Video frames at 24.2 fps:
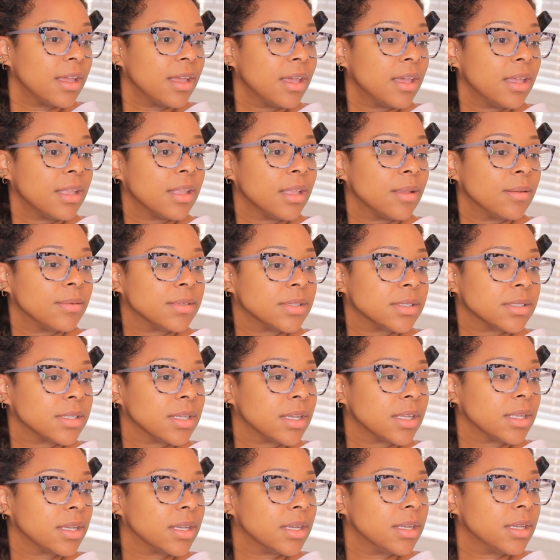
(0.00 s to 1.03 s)
And I'm just
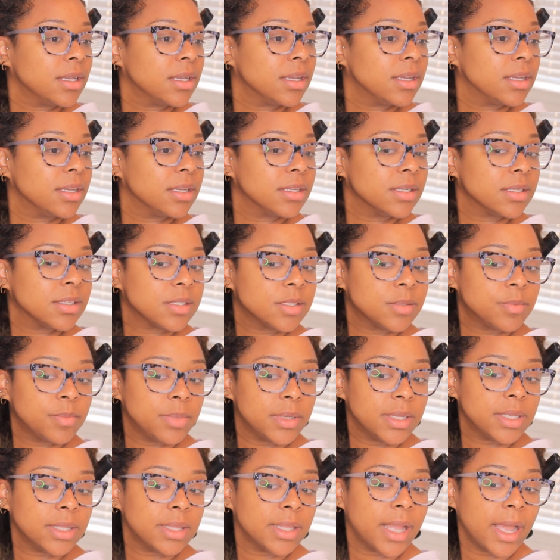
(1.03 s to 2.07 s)
gonna
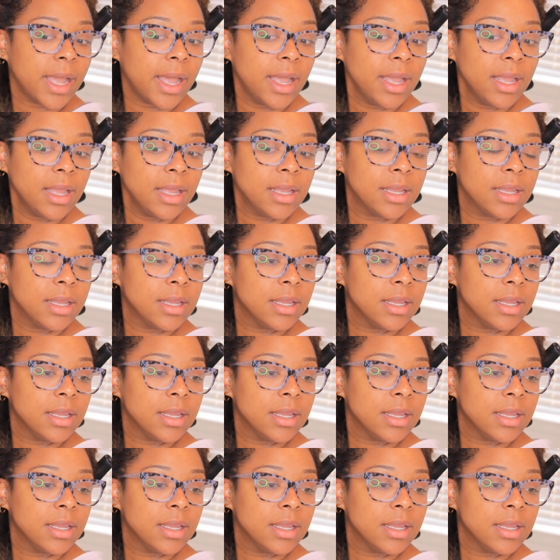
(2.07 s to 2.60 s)
split that